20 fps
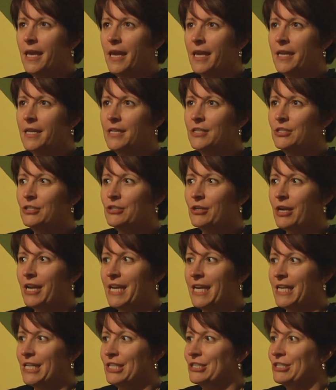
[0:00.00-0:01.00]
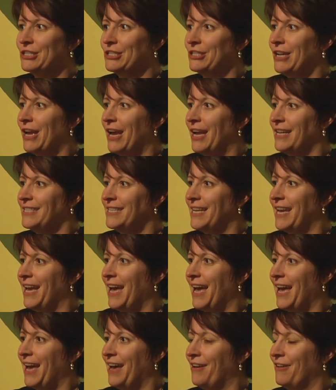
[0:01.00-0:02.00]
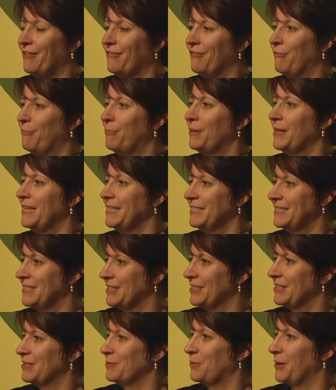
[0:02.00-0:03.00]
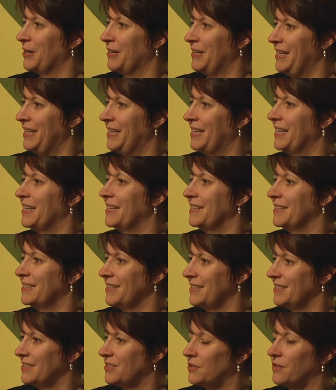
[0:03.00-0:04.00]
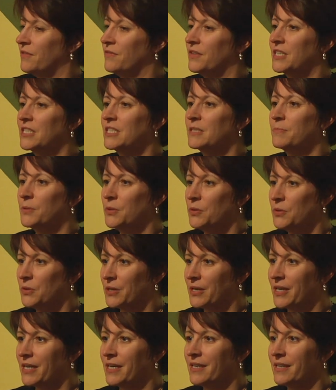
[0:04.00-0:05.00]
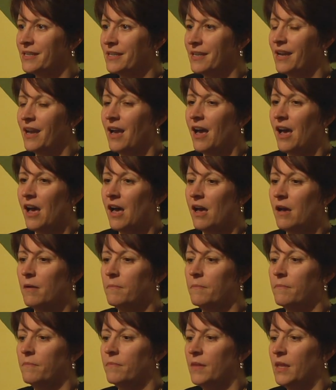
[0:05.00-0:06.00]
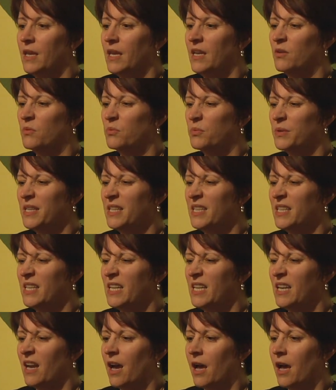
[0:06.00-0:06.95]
it is strange not to have places where he can sort of explore in a really